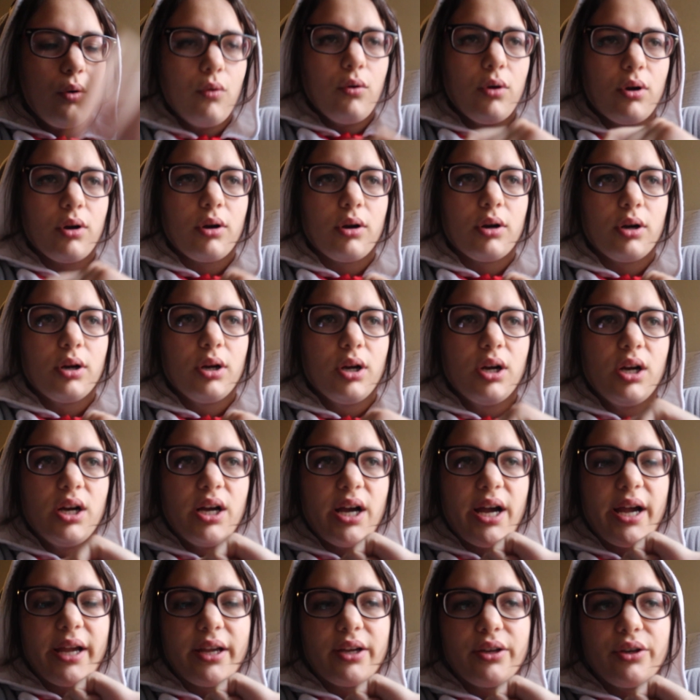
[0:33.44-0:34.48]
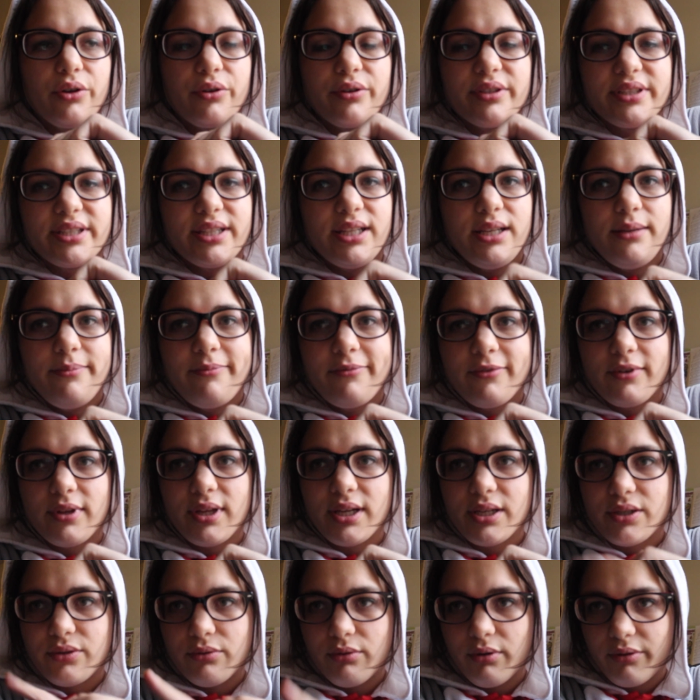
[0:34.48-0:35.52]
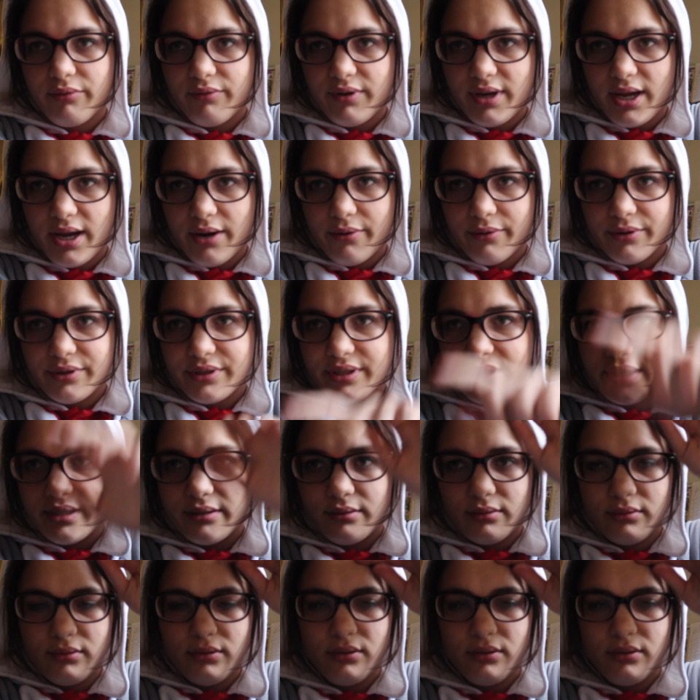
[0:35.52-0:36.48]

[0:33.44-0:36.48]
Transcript: or I could go to sleep for like 2 or 3 hours,